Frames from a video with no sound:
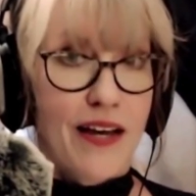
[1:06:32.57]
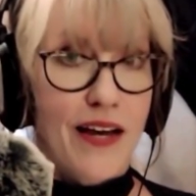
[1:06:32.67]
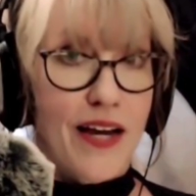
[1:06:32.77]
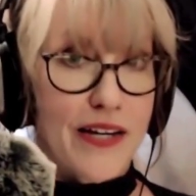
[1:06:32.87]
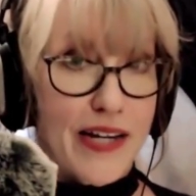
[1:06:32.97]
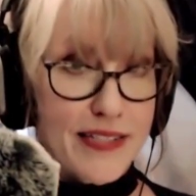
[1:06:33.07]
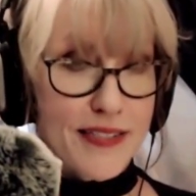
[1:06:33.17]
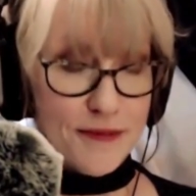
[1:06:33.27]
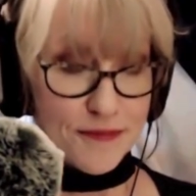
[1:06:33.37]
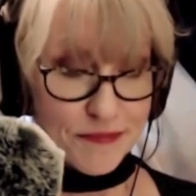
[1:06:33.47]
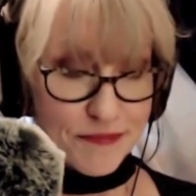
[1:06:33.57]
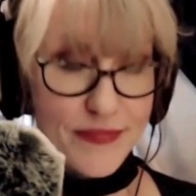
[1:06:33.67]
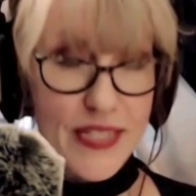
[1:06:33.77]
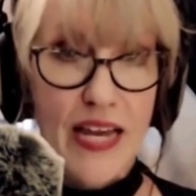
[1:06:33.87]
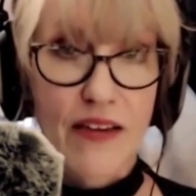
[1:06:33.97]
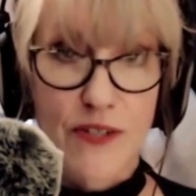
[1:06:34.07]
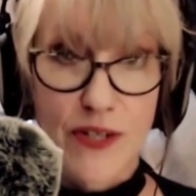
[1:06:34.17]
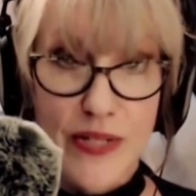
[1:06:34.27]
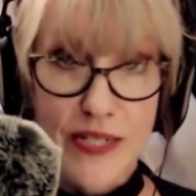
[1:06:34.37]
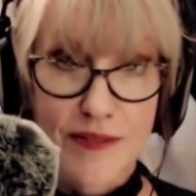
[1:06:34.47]
All right. Have a great
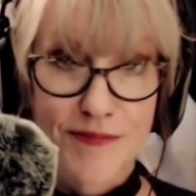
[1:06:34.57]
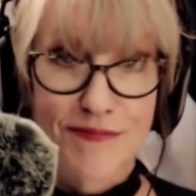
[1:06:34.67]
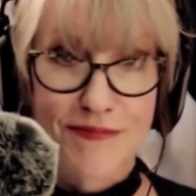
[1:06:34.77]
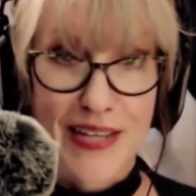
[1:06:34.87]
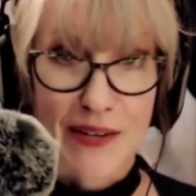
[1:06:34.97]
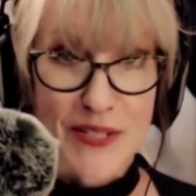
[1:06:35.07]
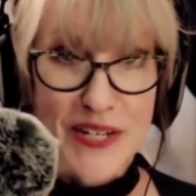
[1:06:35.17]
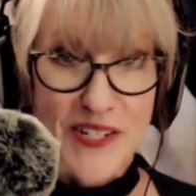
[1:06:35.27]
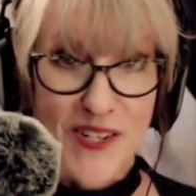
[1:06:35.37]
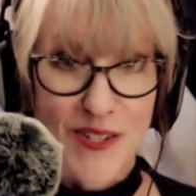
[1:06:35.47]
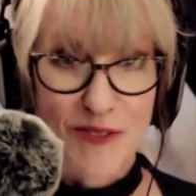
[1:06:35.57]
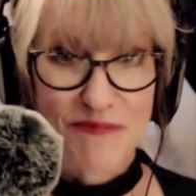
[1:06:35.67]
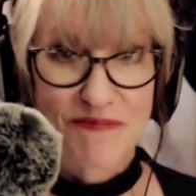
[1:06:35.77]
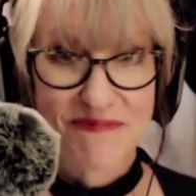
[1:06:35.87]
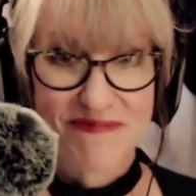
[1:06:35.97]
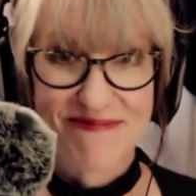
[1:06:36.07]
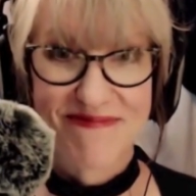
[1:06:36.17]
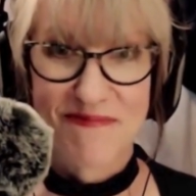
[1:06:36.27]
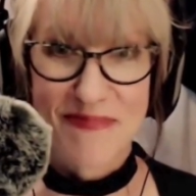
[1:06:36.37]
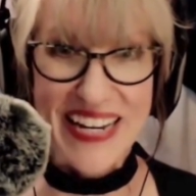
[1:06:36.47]
week. I will talk to you soon.
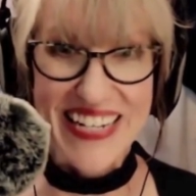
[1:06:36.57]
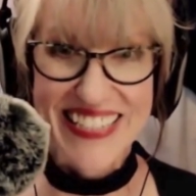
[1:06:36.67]
Bye.